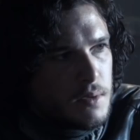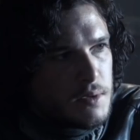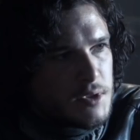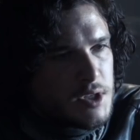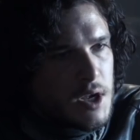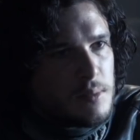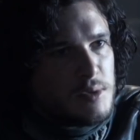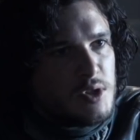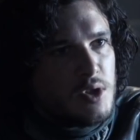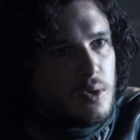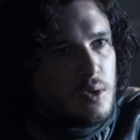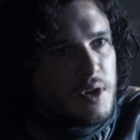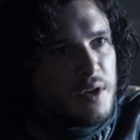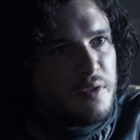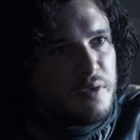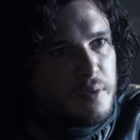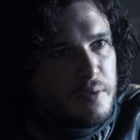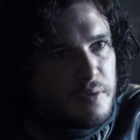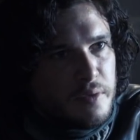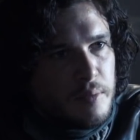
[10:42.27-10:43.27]
King tells them
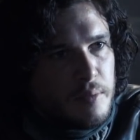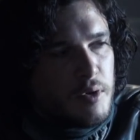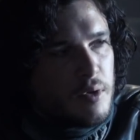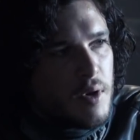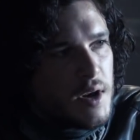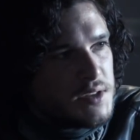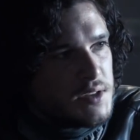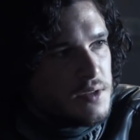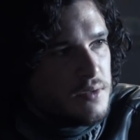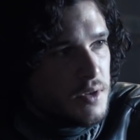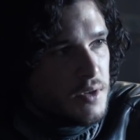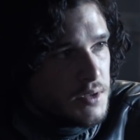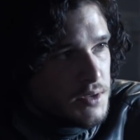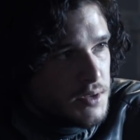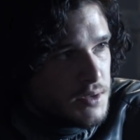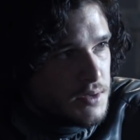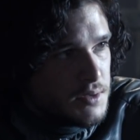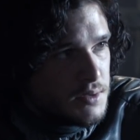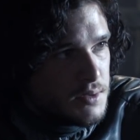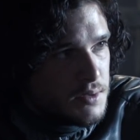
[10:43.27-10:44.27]
that they're gonna protect
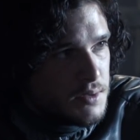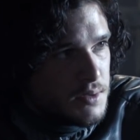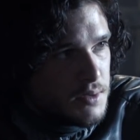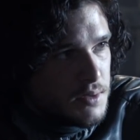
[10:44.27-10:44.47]
Heavyset Guy.